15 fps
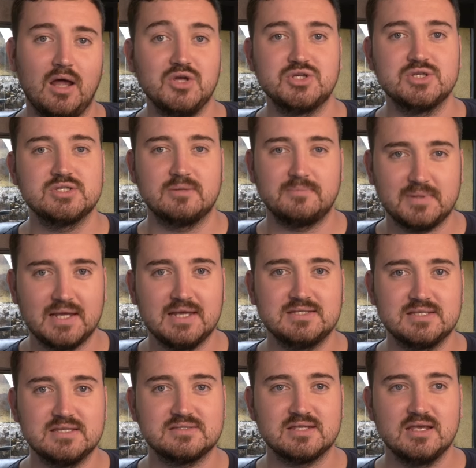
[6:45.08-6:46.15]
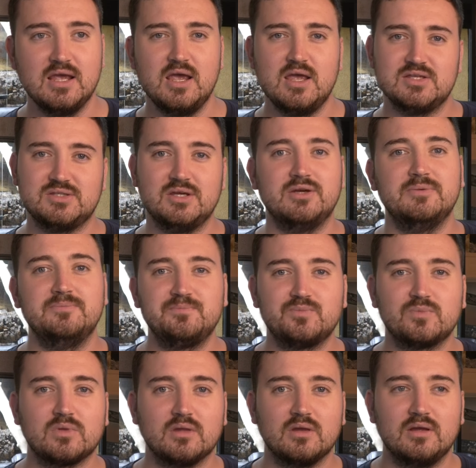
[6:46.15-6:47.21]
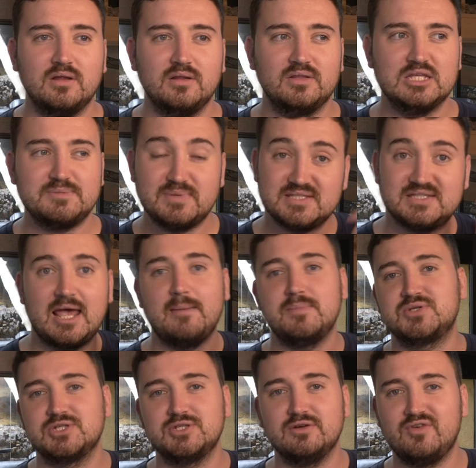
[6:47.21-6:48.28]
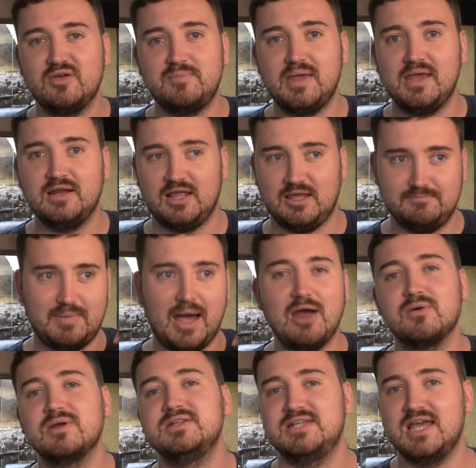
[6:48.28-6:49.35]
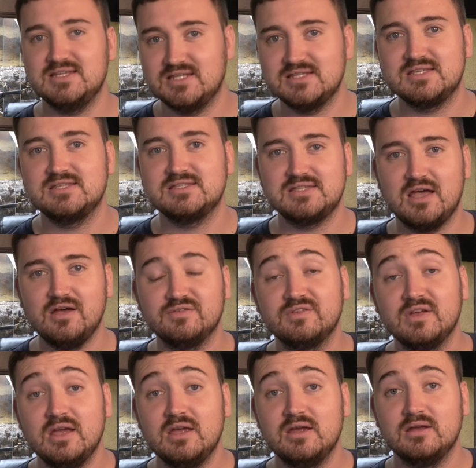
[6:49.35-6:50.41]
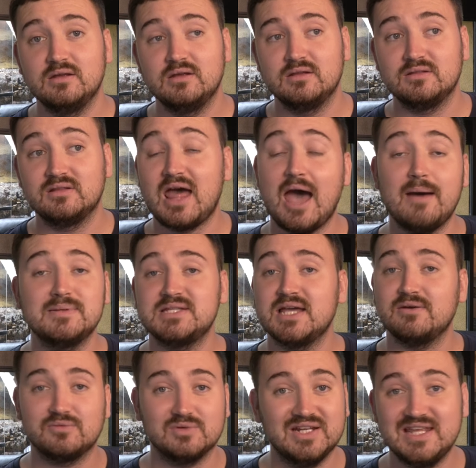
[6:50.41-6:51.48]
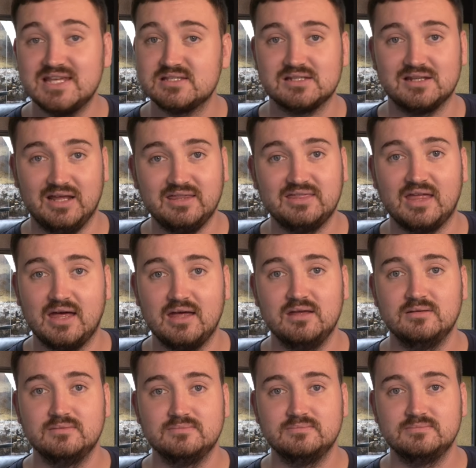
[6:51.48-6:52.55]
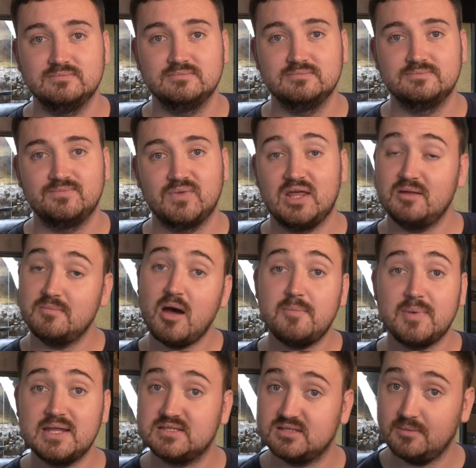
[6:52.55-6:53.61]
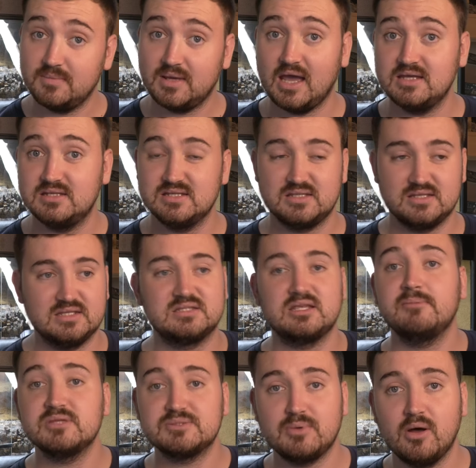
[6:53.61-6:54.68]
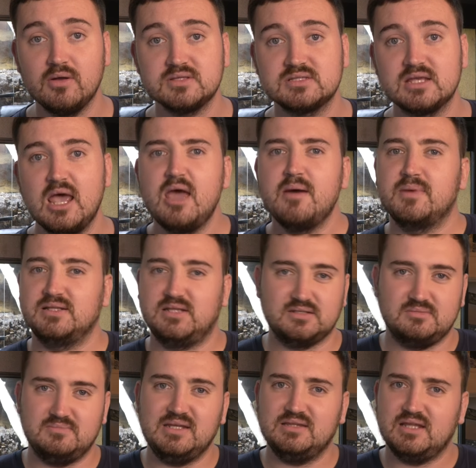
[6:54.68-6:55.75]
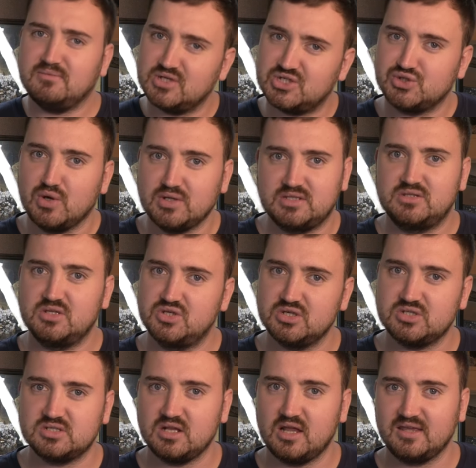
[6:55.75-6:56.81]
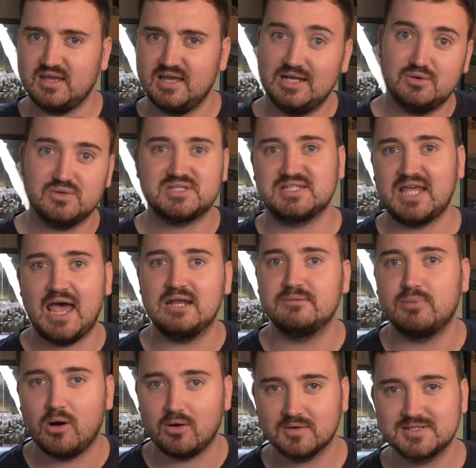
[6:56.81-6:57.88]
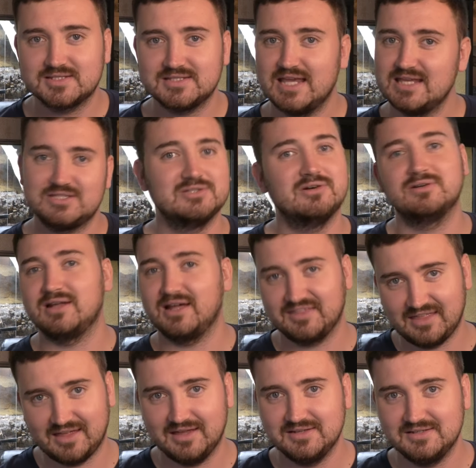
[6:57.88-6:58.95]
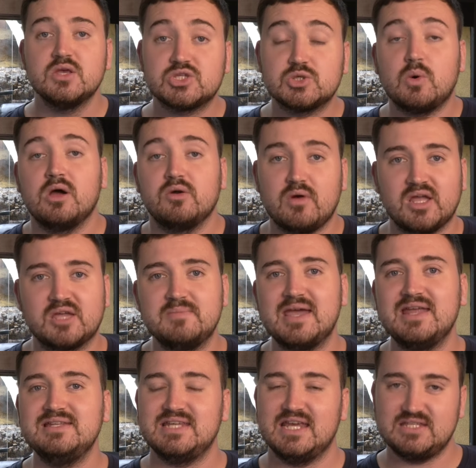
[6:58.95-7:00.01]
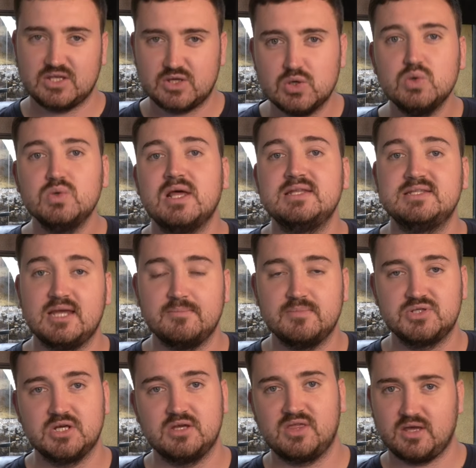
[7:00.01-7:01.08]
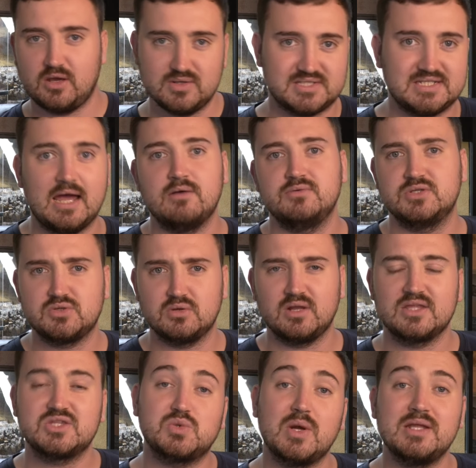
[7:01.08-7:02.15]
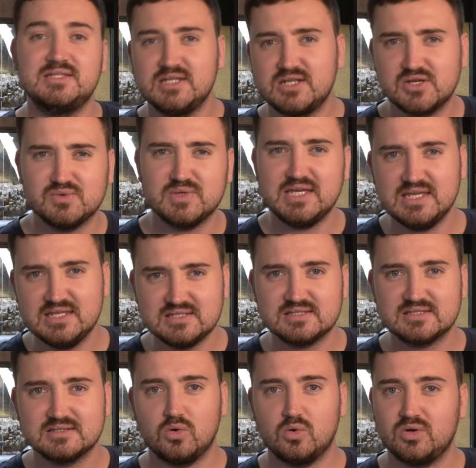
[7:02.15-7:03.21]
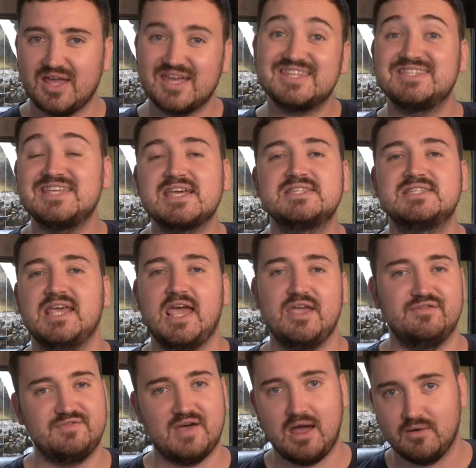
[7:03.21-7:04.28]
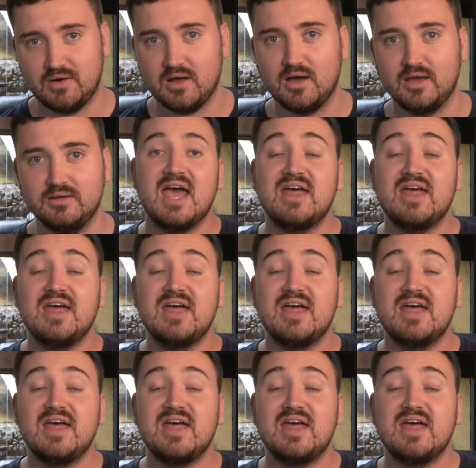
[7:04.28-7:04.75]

lush in some places. So this perception of it being like barren deserts and stuff, the habitat really isn't like that. And it might be in some cases in some spots, but it doesn't mean they're restricted to just like a little sandbox. It's not like that. So what I recommend is a cool end temperature that goes down to sort of like 20 degrees or like 68 Fahrenheit.